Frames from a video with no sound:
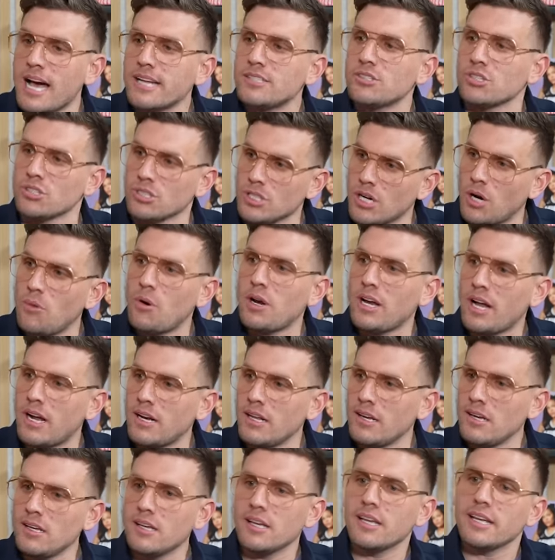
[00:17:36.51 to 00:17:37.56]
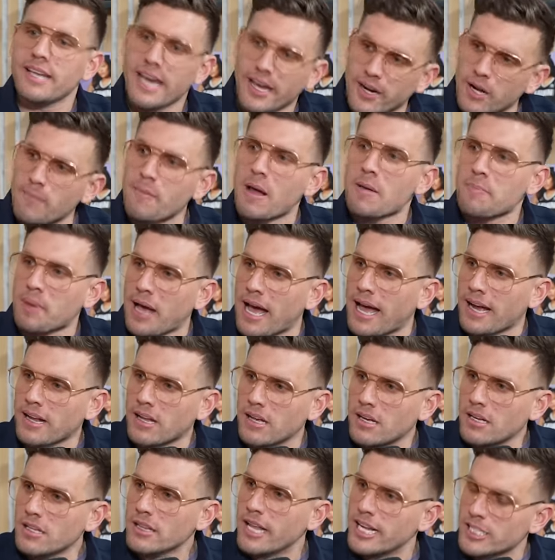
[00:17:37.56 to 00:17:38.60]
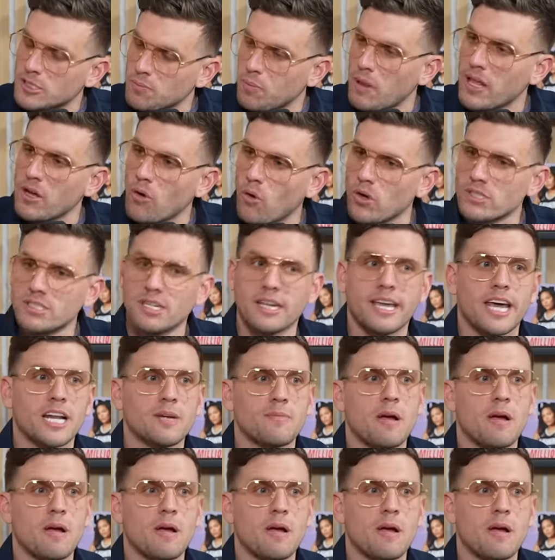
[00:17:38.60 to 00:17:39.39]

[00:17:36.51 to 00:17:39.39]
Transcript: I said, you know what, honey, get on my back. Let's play horsey. Get yeah.